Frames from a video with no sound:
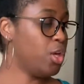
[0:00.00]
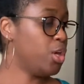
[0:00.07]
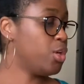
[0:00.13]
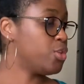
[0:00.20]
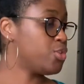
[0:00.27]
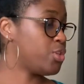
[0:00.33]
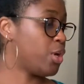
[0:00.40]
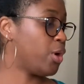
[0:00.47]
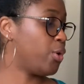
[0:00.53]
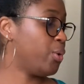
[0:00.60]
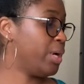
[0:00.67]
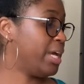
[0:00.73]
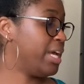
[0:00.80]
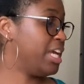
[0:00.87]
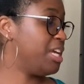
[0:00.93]

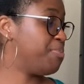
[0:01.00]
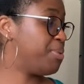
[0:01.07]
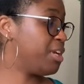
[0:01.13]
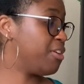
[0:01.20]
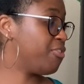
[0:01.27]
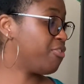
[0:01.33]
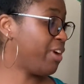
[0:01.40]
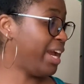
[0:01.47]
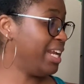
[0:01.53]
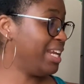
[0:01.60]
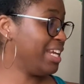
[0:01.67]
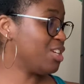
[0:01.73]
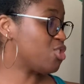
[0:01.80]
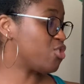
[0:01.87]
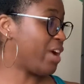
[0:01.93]
So he put a
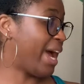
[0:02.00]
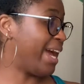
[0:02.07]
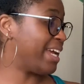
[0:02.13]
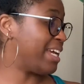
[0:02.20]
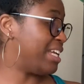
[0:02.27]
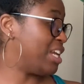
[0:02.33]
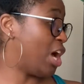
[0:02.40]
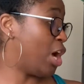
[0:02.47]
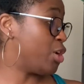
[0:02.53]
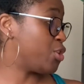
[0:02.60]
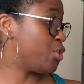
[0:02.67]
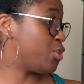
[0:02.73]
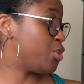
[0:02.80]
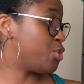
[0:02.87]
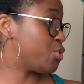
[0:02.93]
frightening dragon
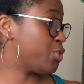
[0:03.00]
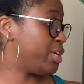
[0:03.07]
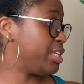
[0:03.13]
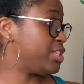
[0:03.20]
under the tree